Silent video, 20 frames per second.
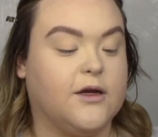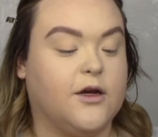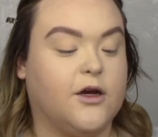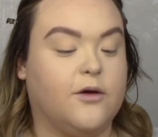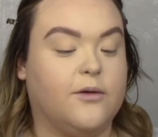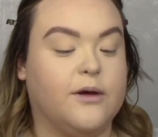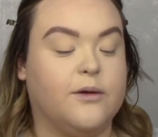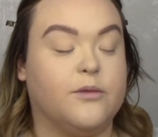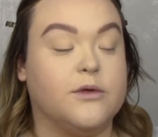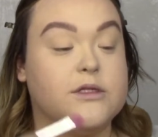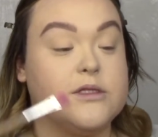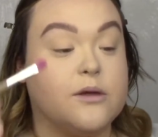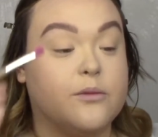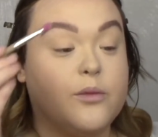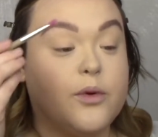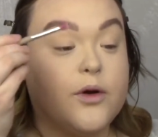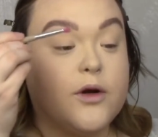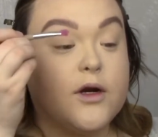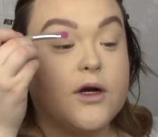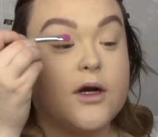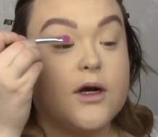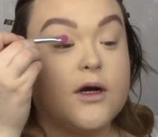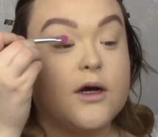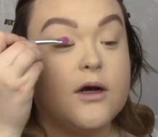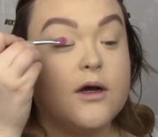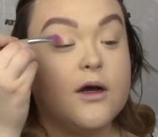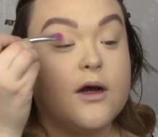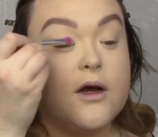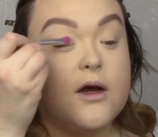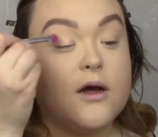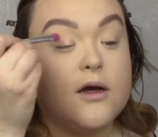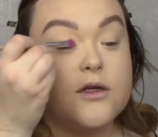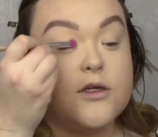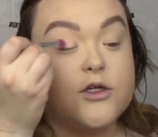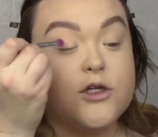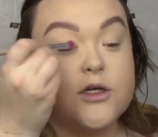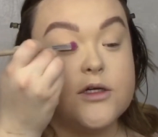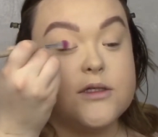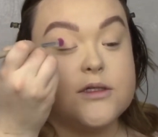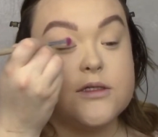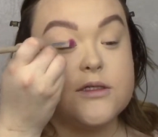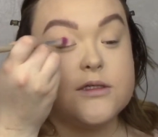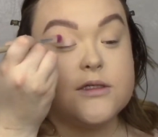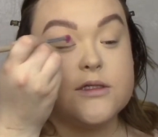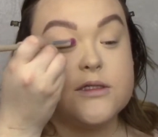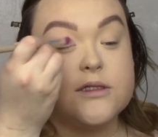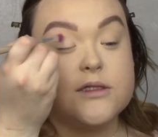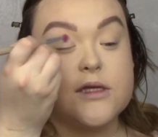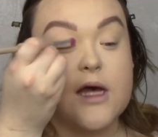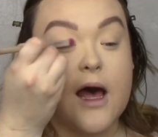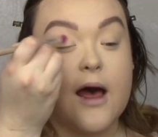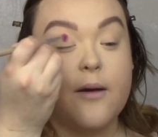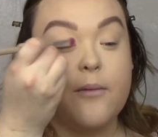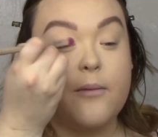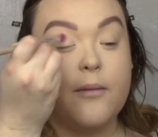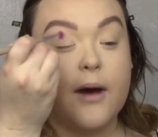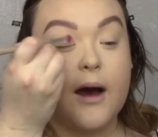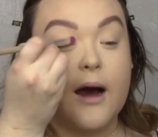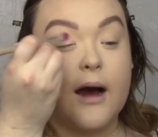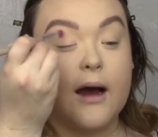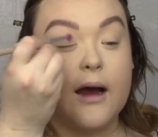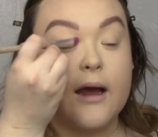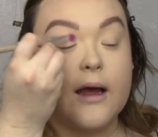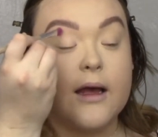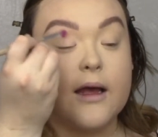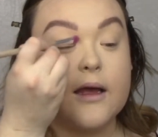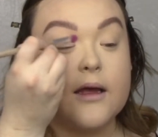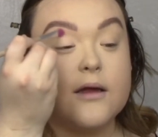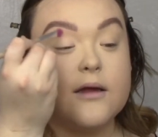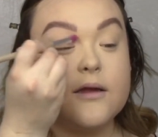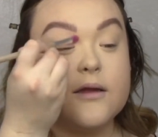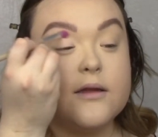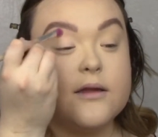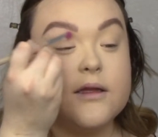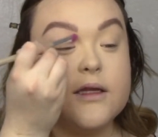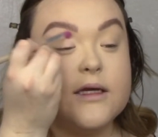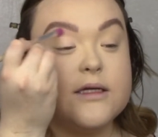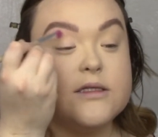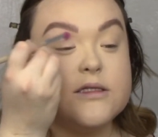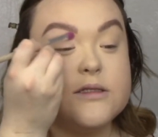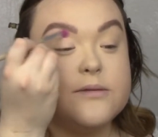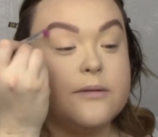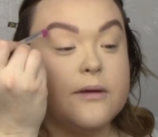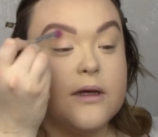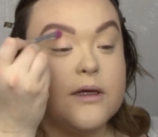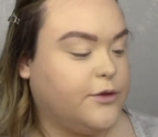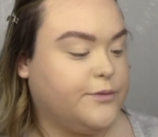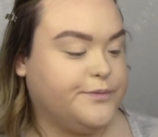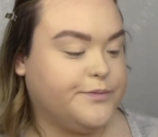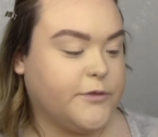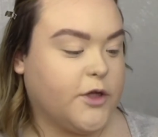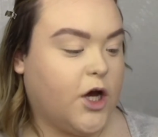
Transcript: go in with tempera just to set my lid space.